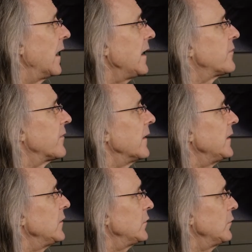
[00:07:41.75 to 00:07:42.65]
I
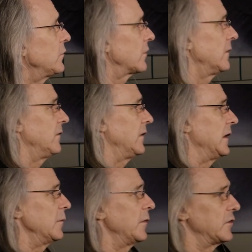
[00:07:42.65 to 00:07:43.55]
find usually the
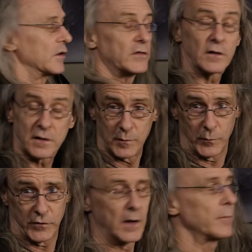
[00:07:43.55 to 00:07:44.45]
image as it
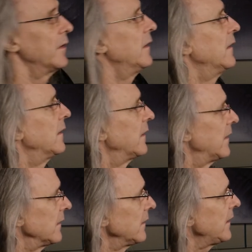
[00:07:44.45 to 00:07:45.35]
comes up
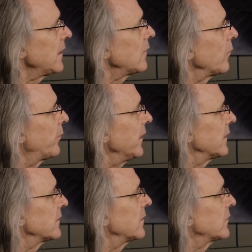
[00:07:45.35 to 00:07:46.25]
a little
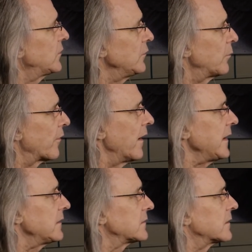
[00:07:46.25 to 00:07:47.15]
bit too
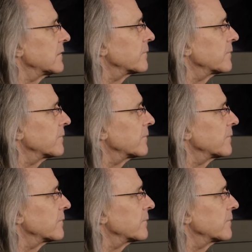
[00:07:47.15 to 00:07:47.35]
bright.